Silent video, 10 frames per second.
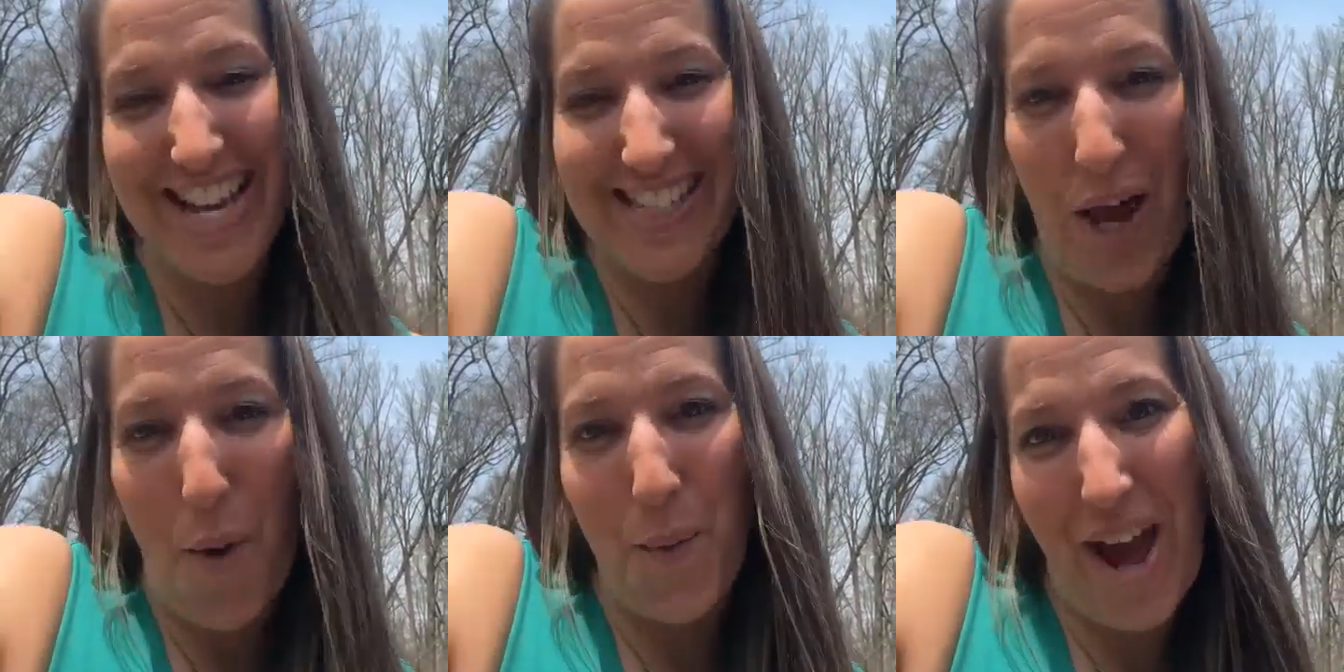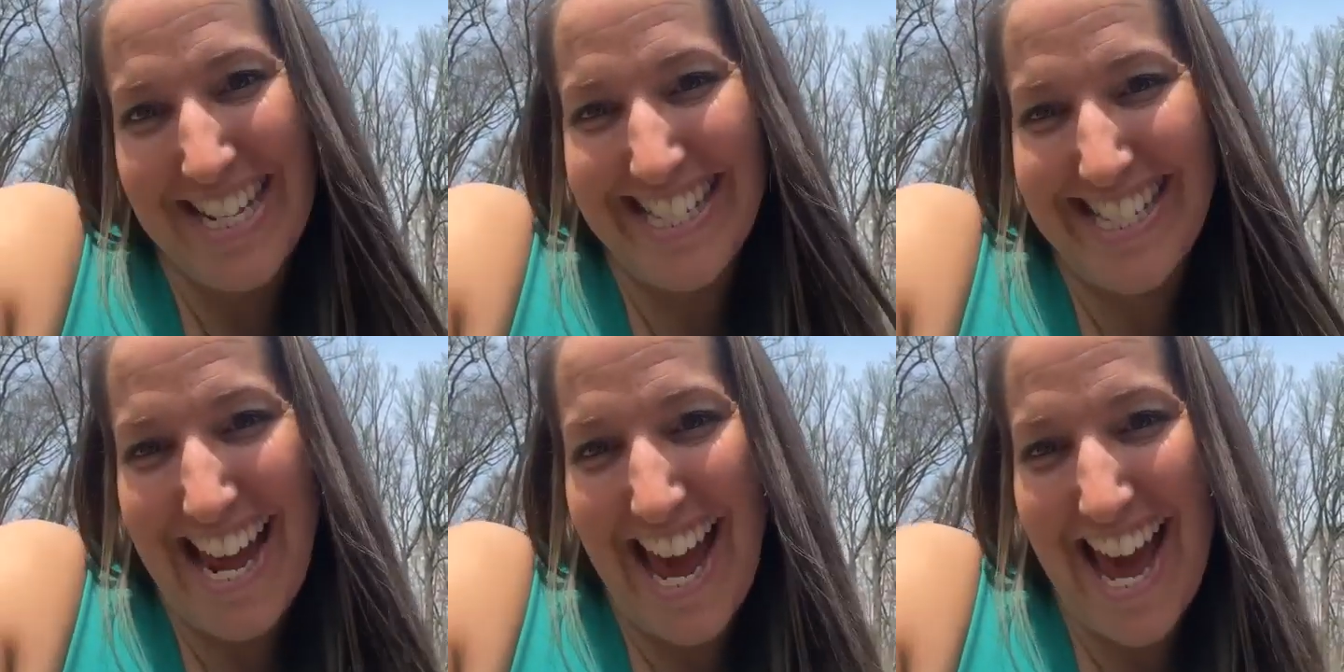It's
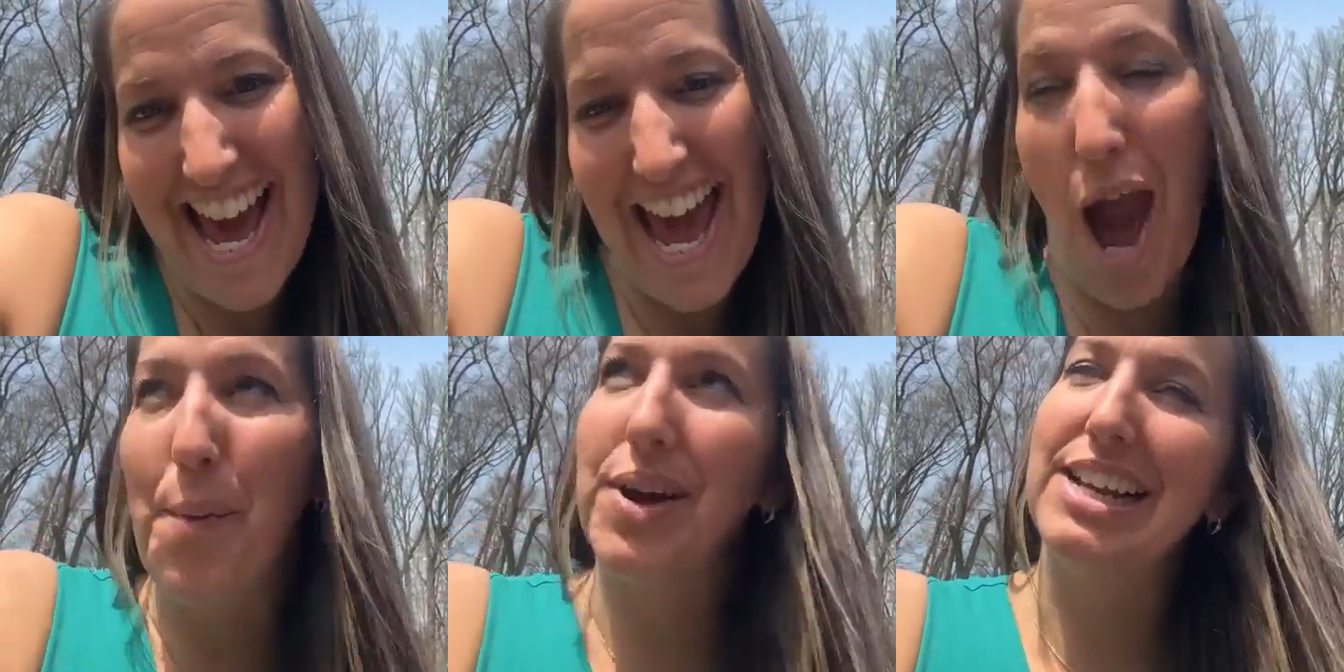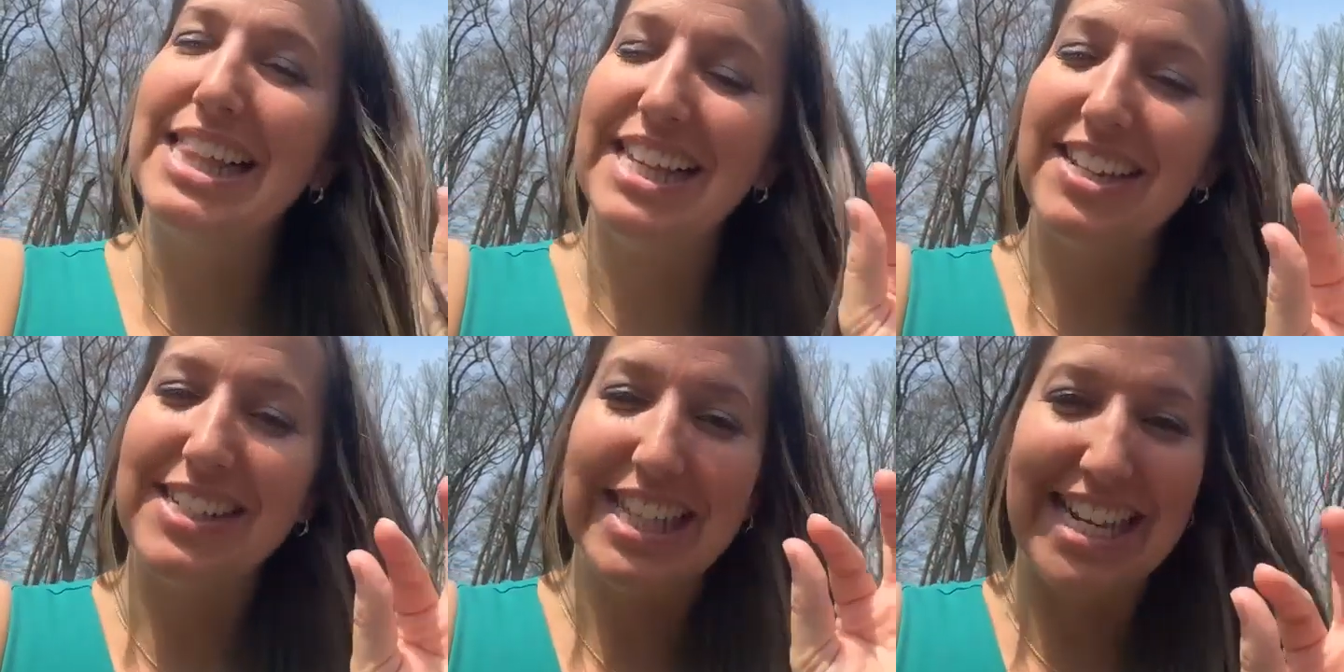Wednesday, and we're a
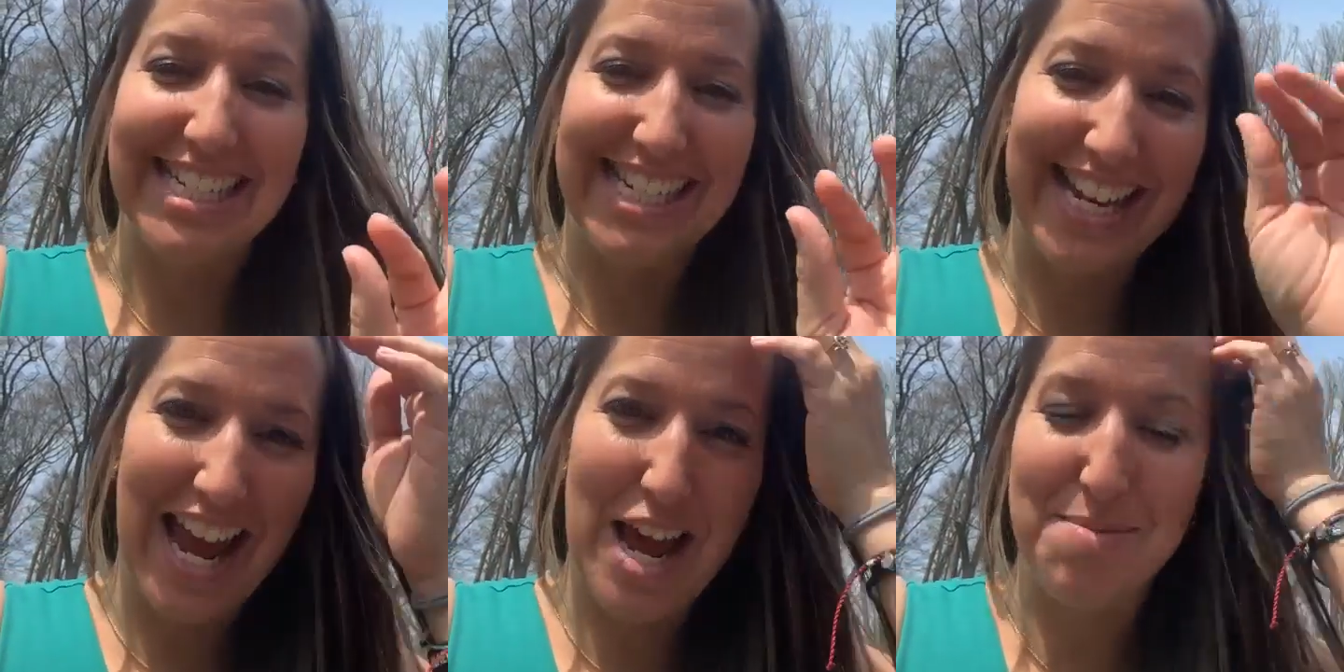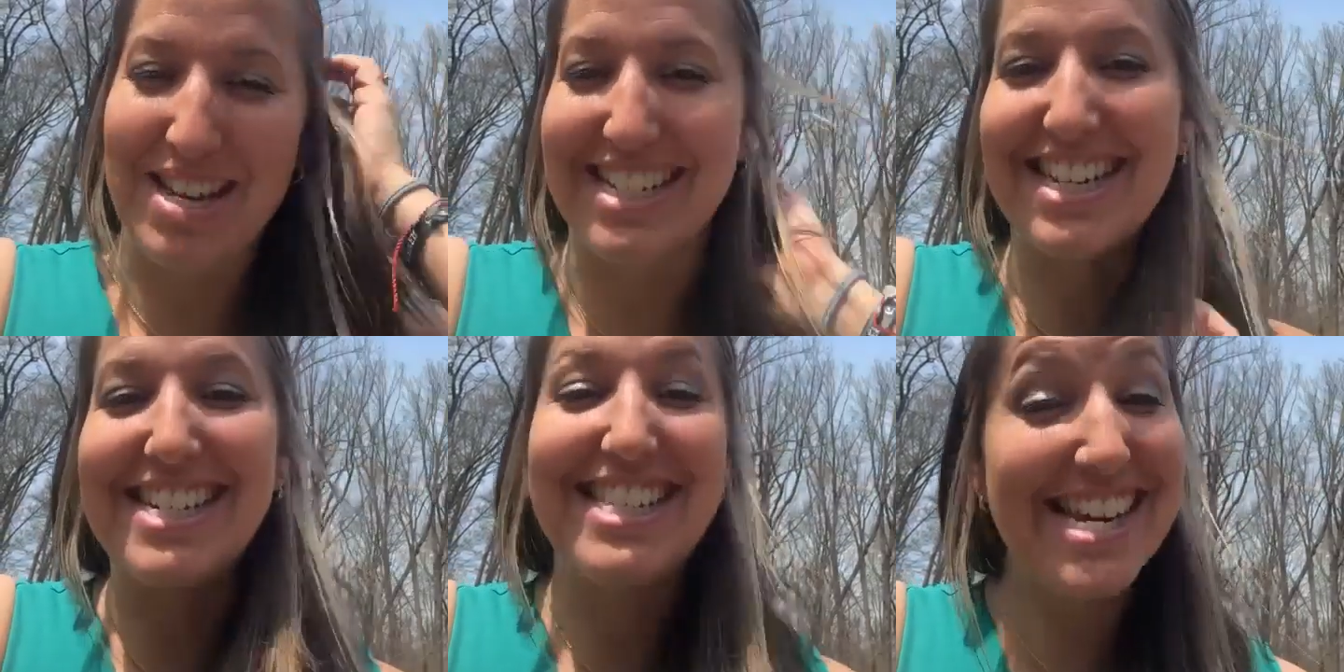little late today because
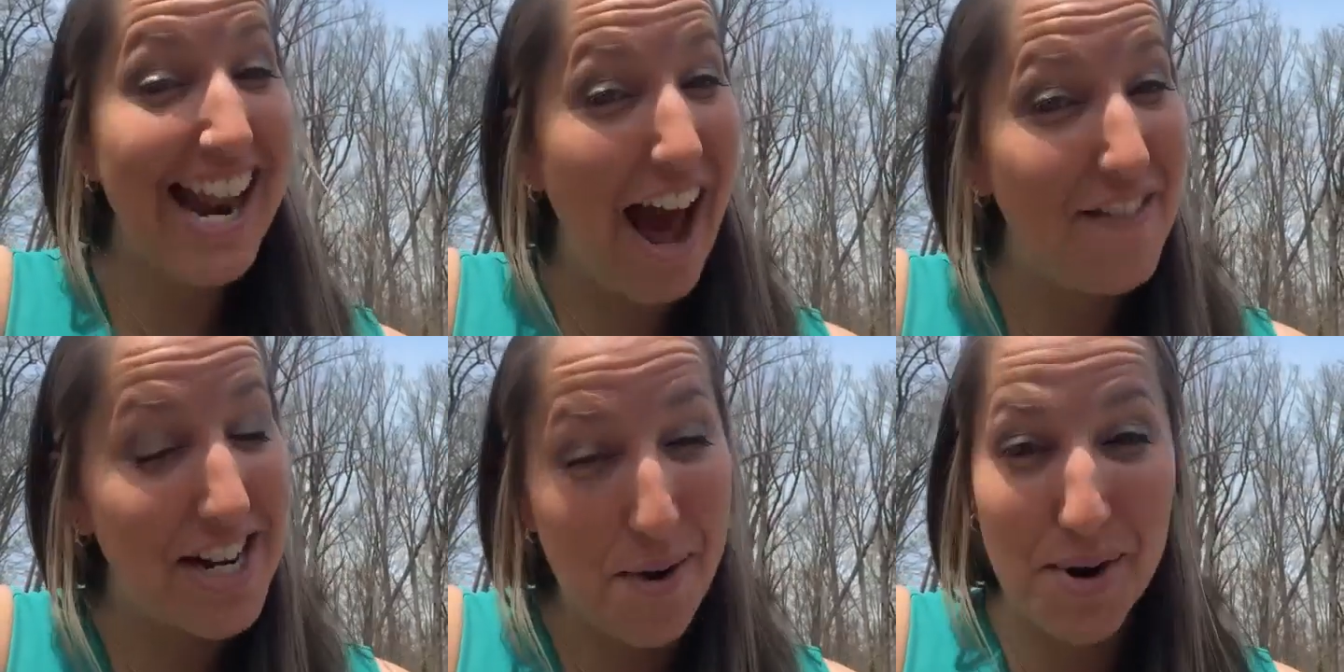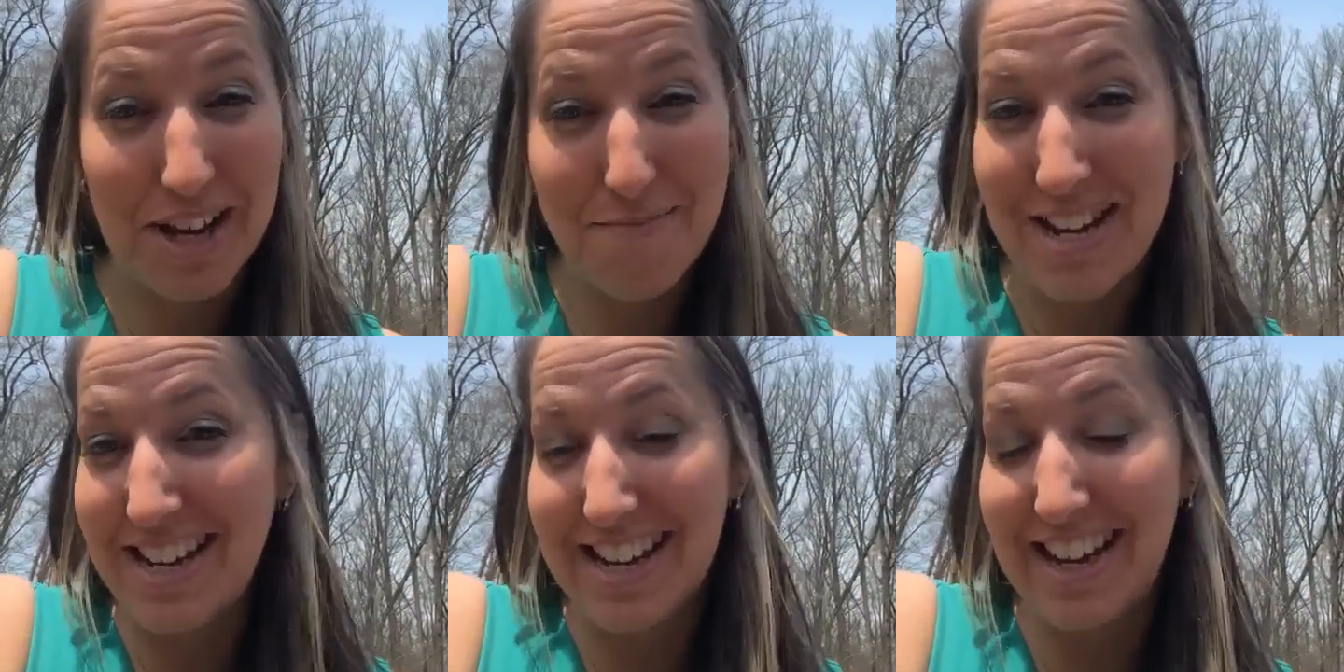I did have a networking
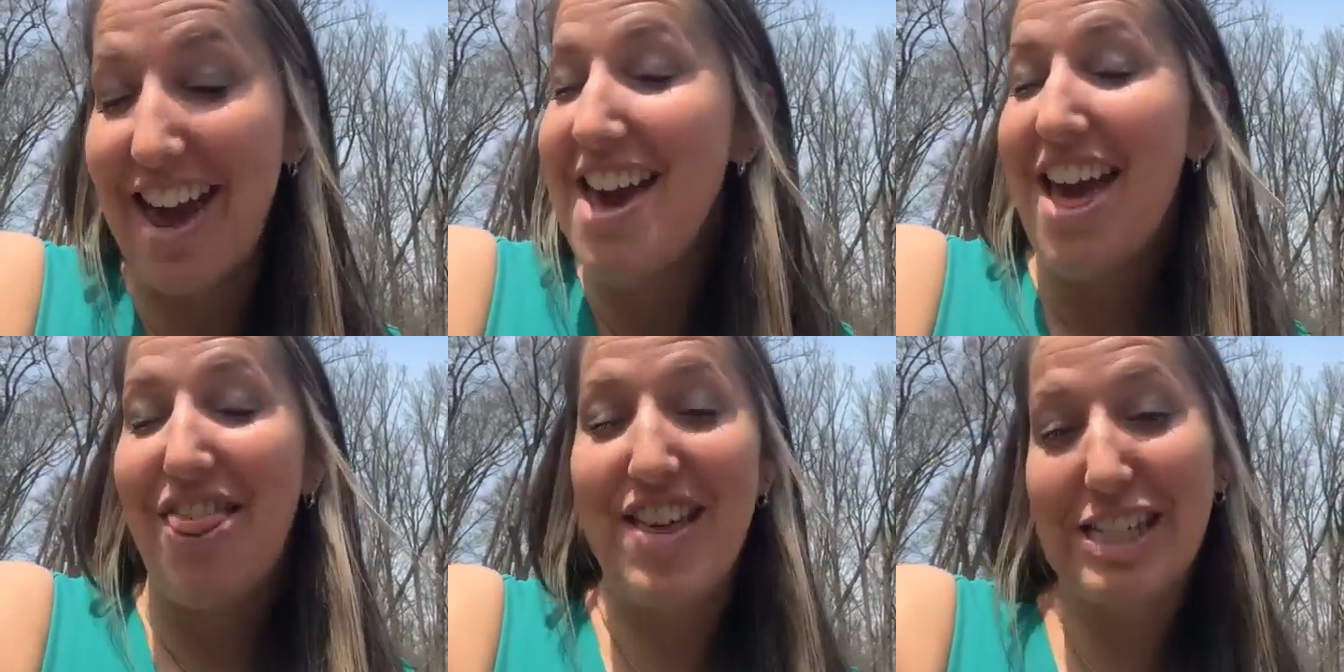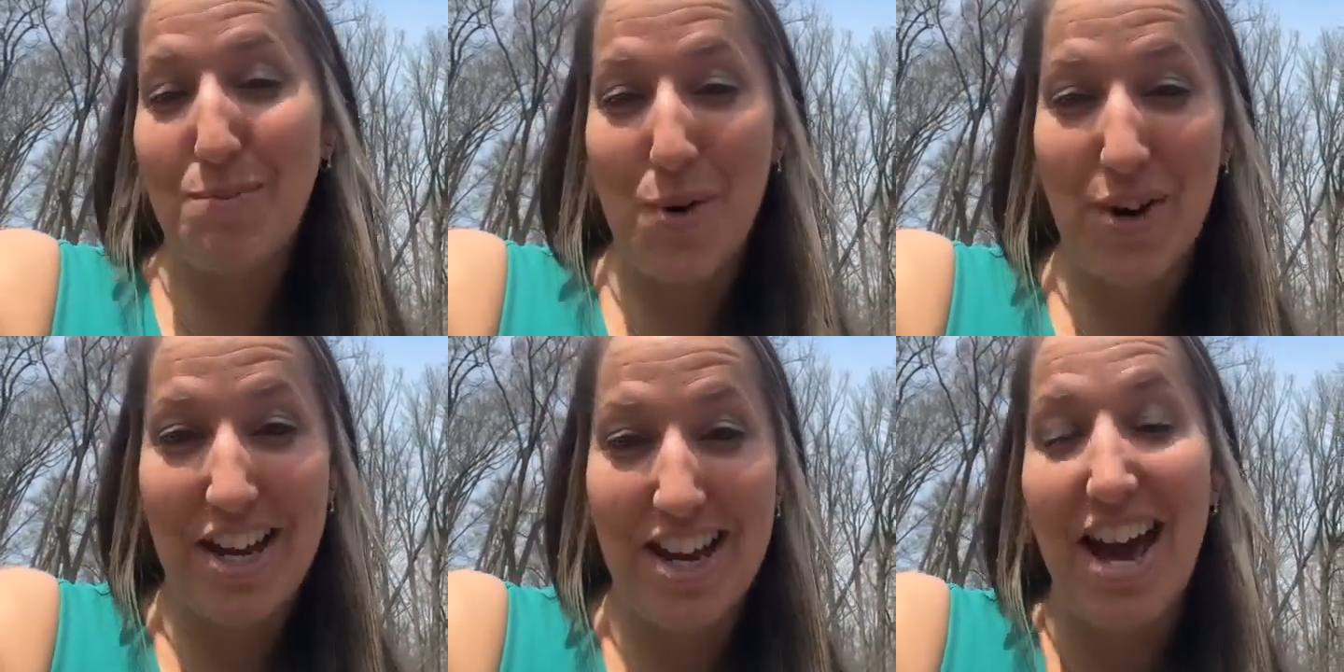meeting this
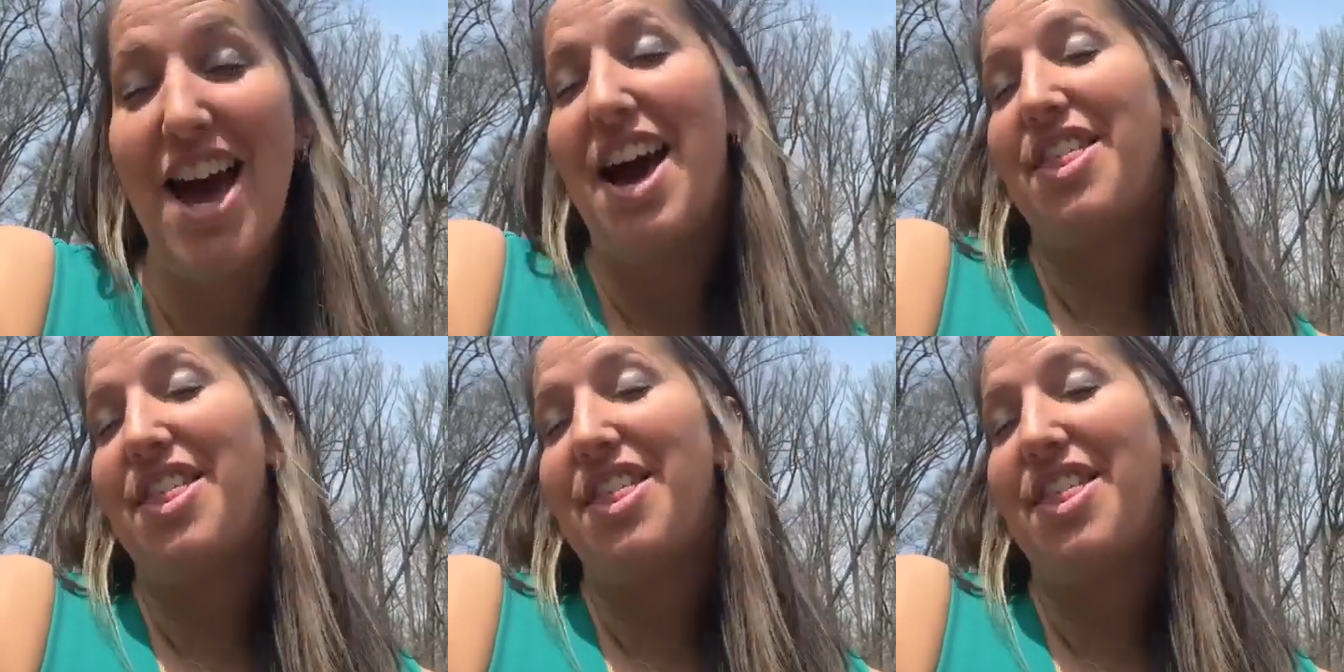morning.